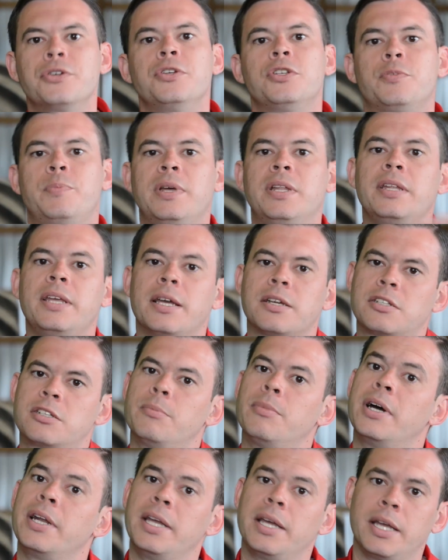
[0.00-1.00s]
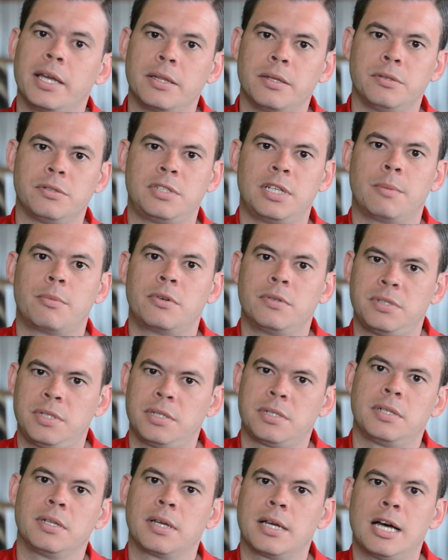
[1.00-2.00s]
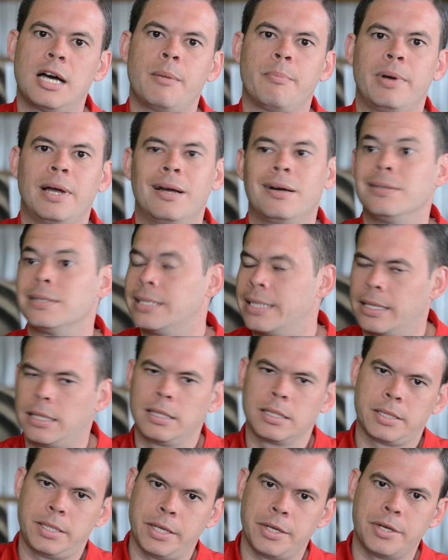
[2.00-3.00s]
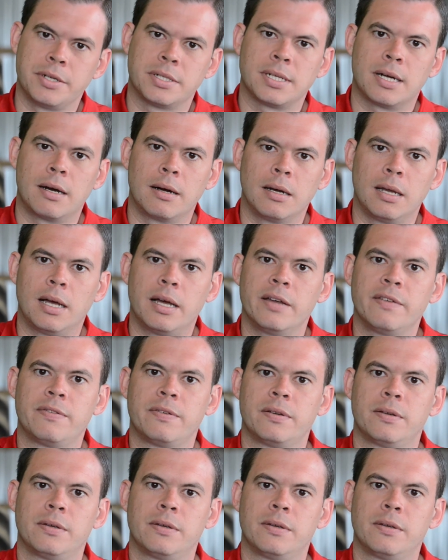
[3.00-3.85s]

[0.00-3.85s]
spend the extra money and get those stubble resistant compounds. It'll extend your tire life.